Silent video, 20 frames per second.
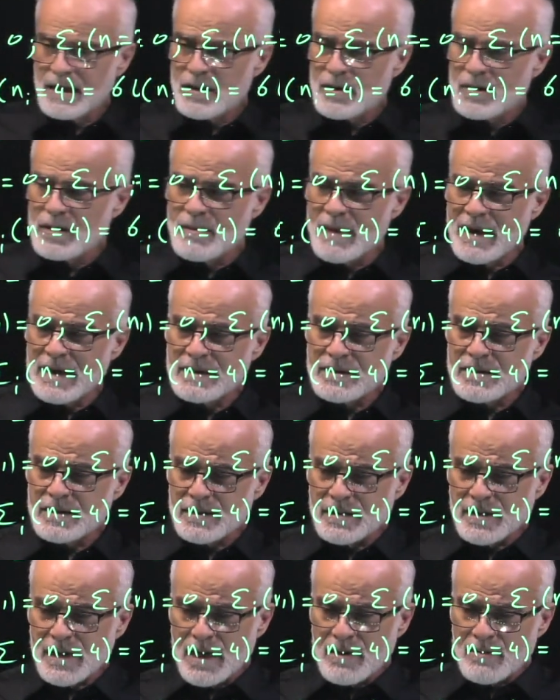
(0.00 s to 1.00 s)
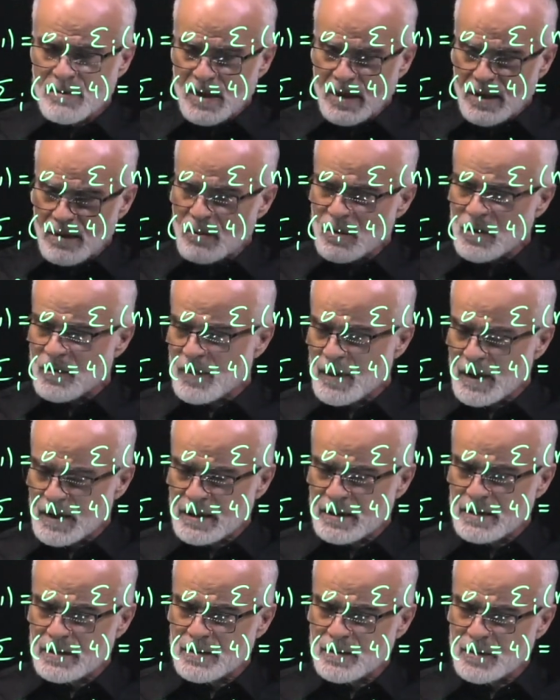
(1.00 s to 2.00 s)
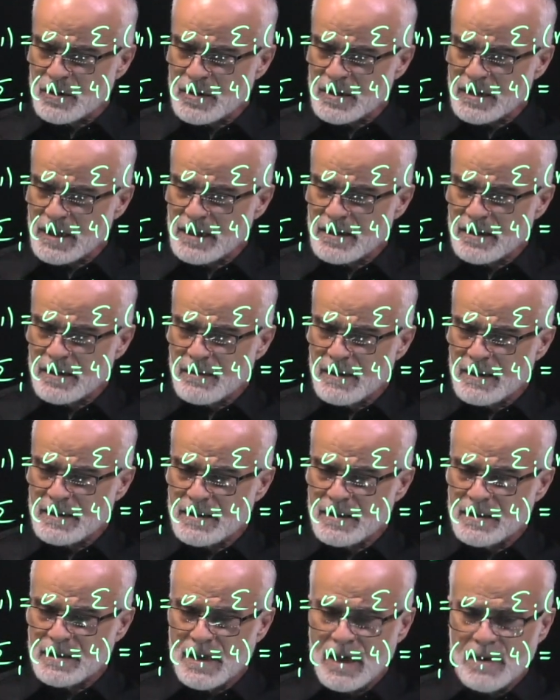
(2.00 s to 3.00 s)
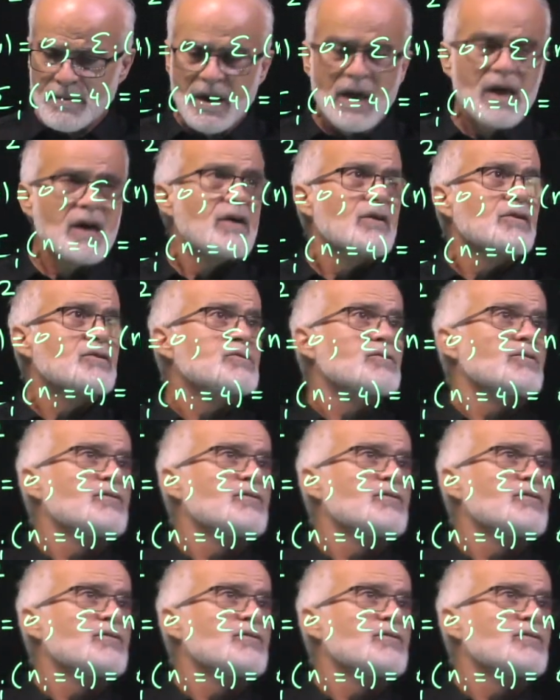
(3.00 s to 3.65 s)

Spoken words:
remains the same. The number of particles per site remains the same. So